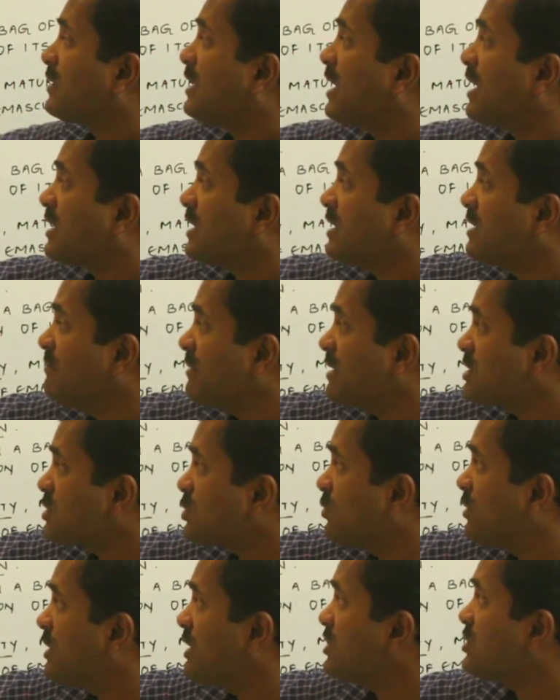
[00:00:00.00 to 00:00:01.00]
The
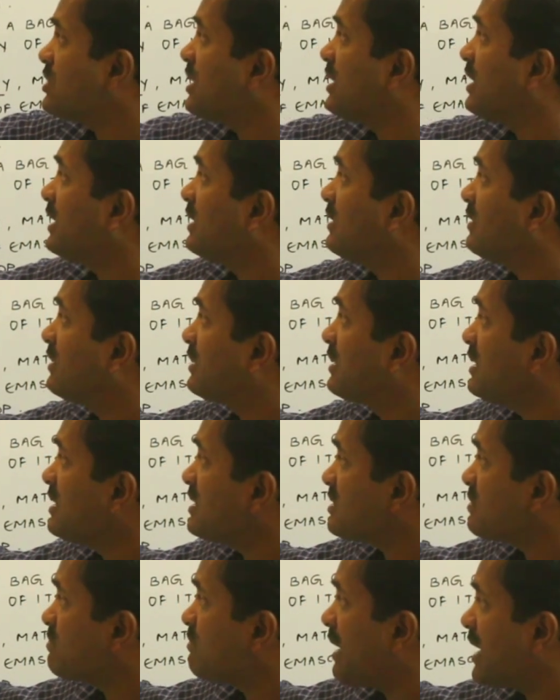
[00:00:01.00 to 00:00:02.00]
emasculation in
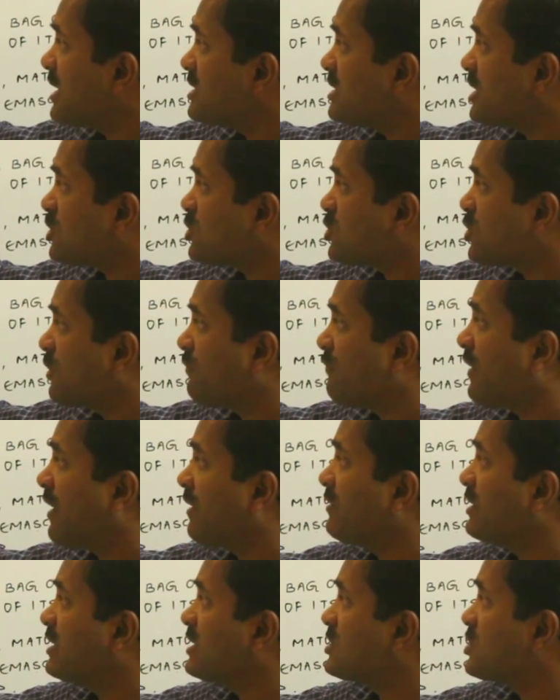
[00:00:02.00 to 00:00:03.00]
this bisexual
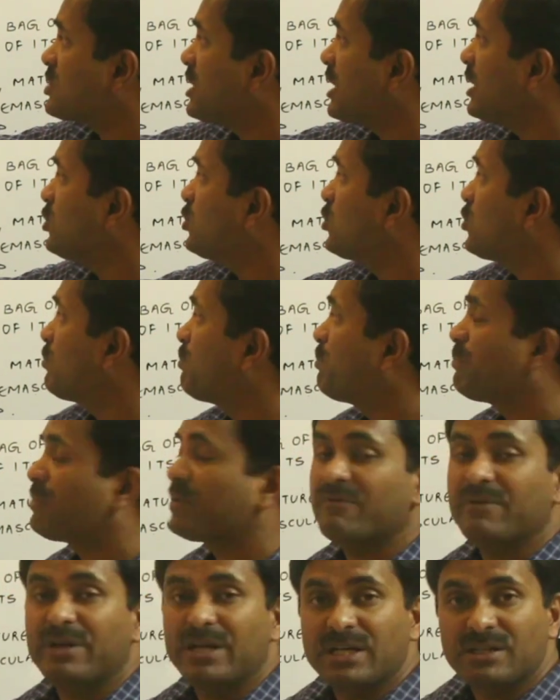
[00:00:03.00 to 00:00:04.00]
flower is done to
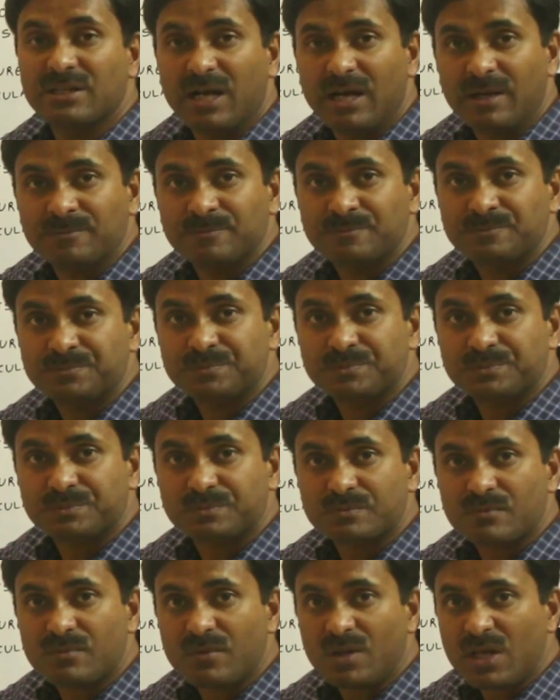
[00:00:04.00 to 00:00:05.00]
prevent the
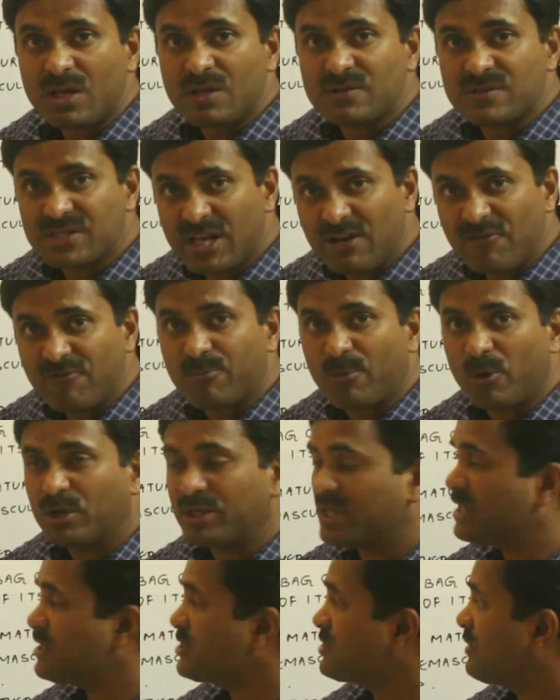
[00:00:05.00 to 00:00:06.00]

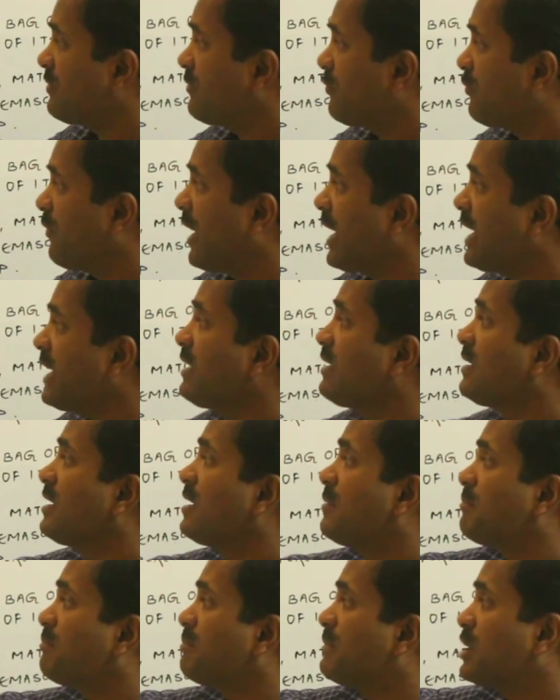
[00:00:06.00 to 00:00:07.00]
self-pollination. Why?
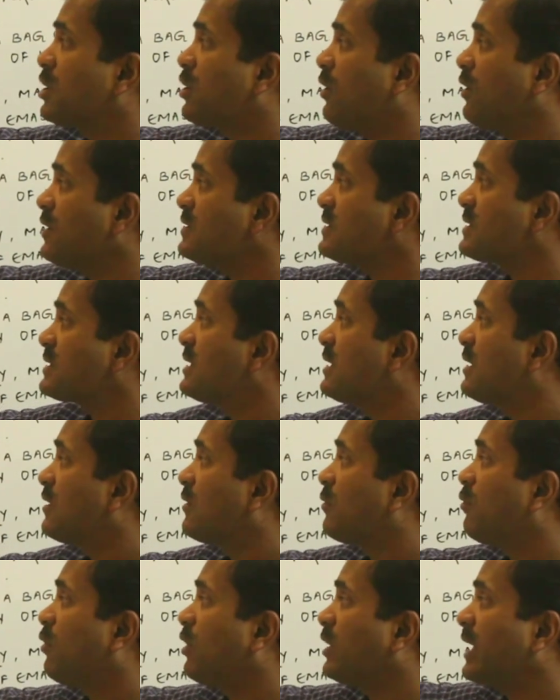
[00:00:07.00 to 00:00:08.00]
Because
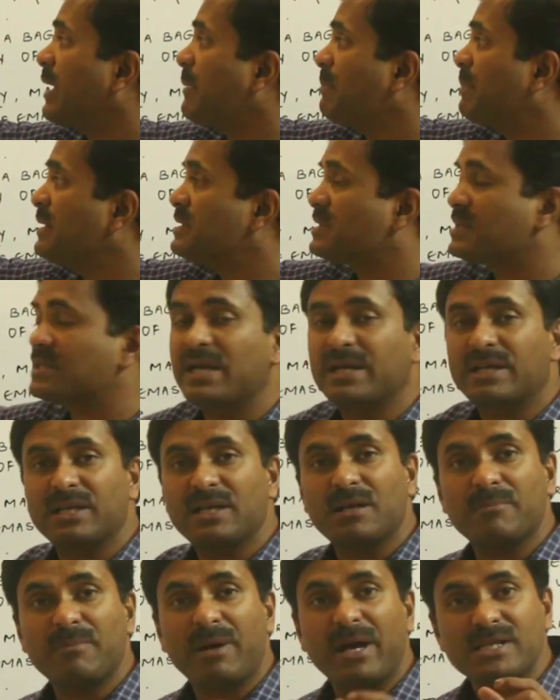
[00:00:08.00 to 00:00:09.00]
what happens that
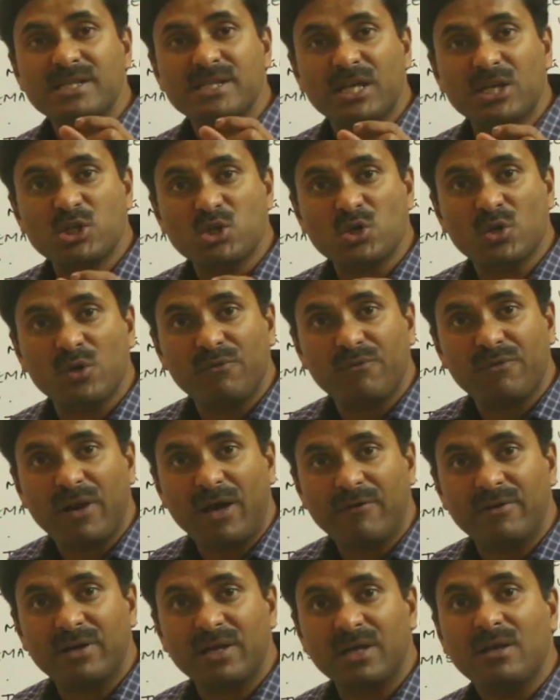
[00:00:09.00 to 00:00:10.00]
in a bisexual
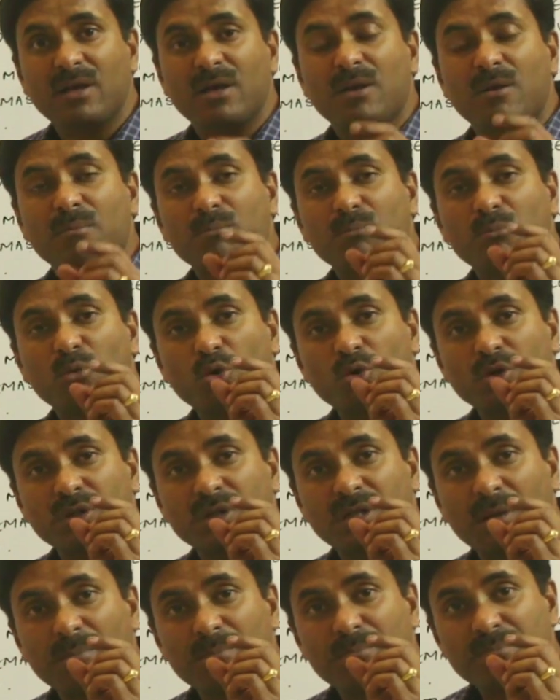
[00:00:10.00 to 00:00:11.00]
flower,
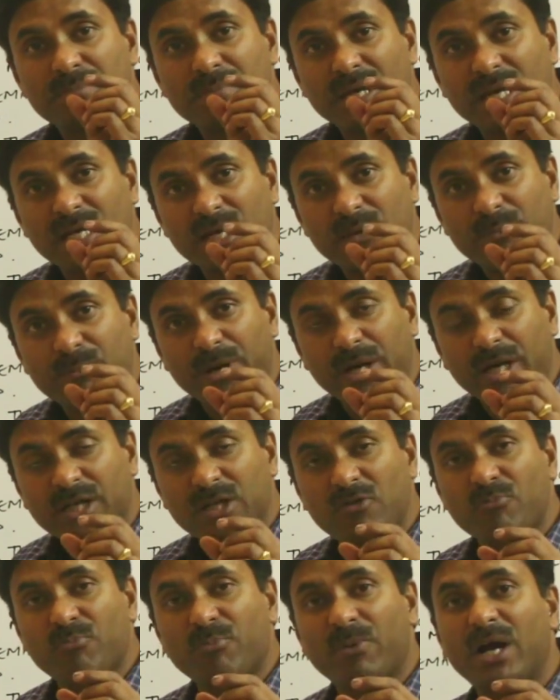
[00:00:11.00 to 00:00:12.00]
both the male
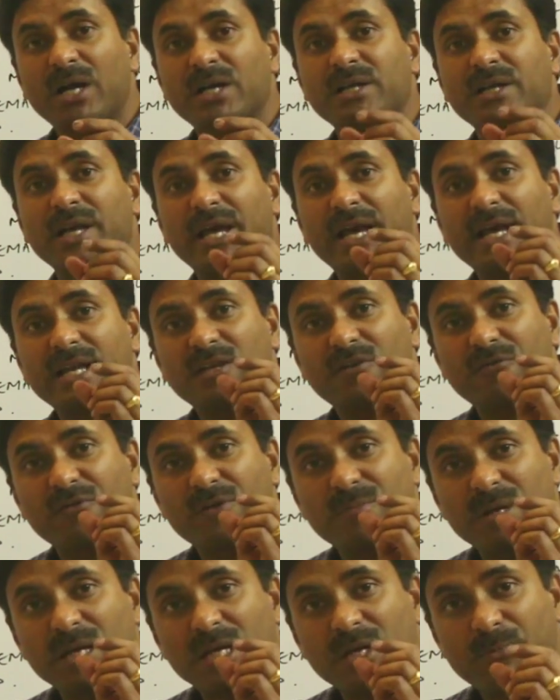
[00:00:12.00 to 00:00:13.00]
reproductive part and the
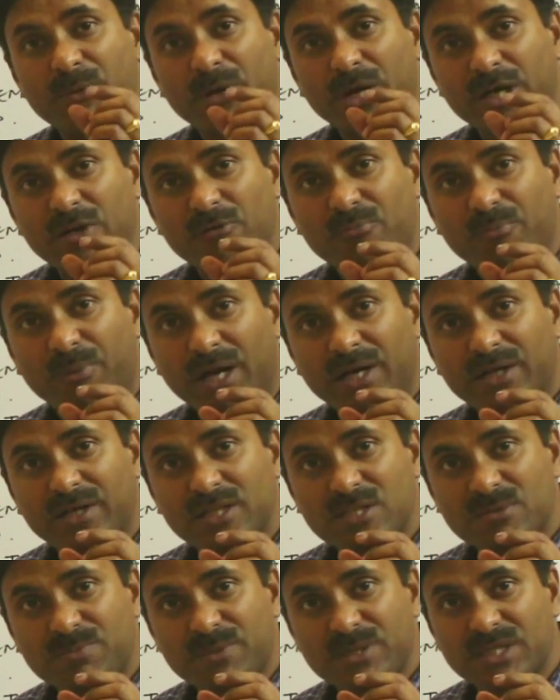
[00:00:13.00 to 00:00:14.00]
female reproductive part
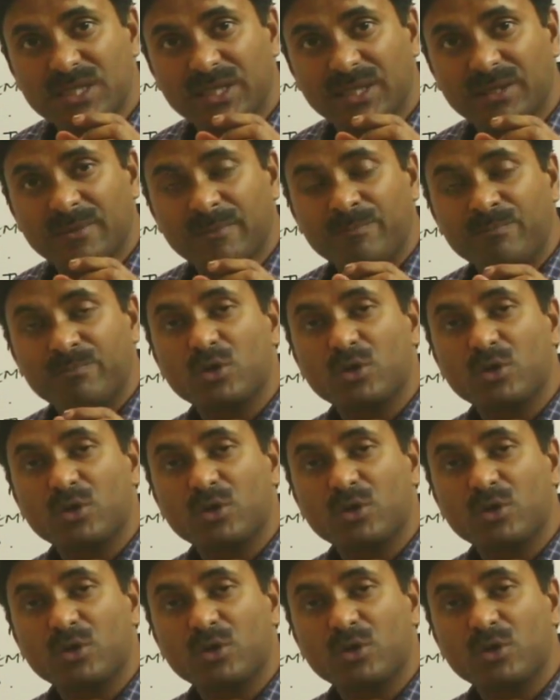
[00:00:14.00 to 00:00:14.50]
is present.